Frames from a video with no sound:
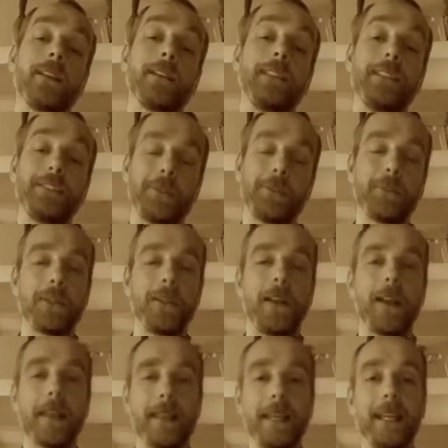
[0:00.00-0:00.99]
systems
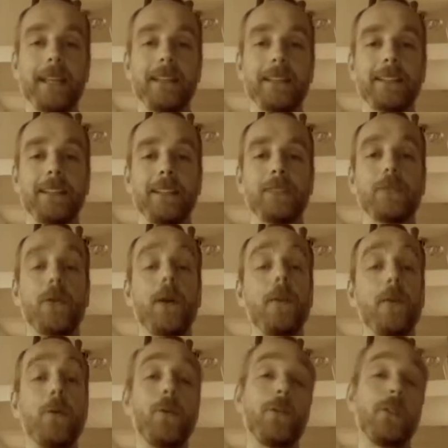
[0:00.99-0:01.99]
like this, so
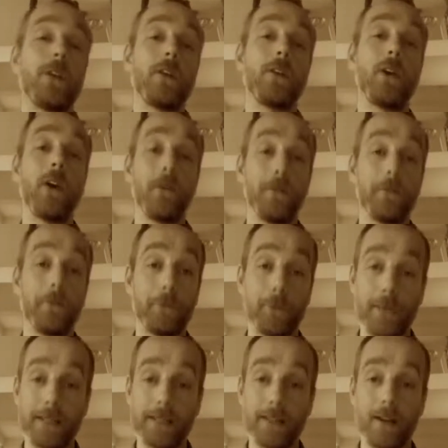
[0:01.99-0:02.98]
I've also got
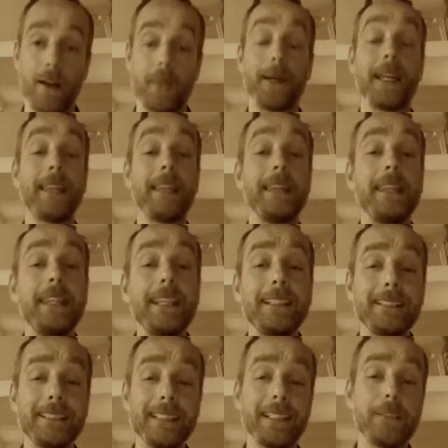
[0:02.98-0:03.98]
free time, and
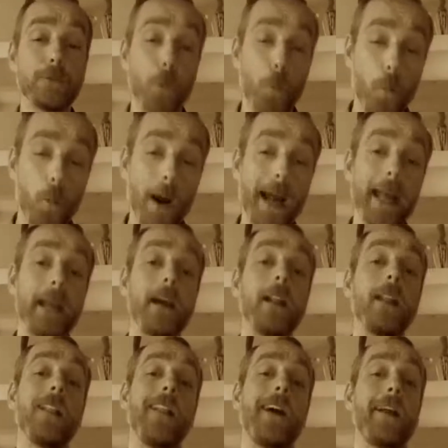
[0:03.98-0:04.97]
this is the way
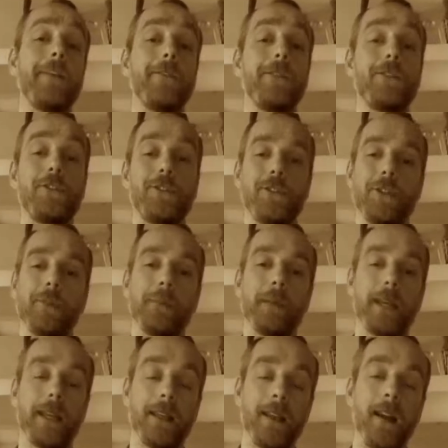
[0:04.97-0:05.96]
life should
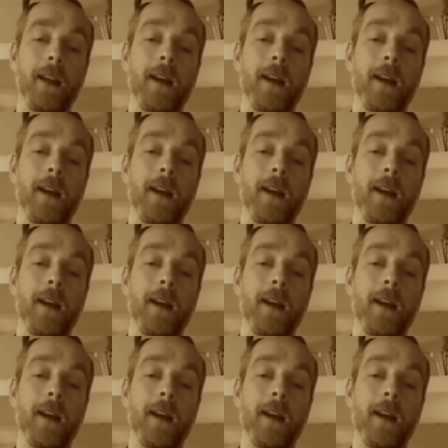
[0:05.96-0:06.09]
be.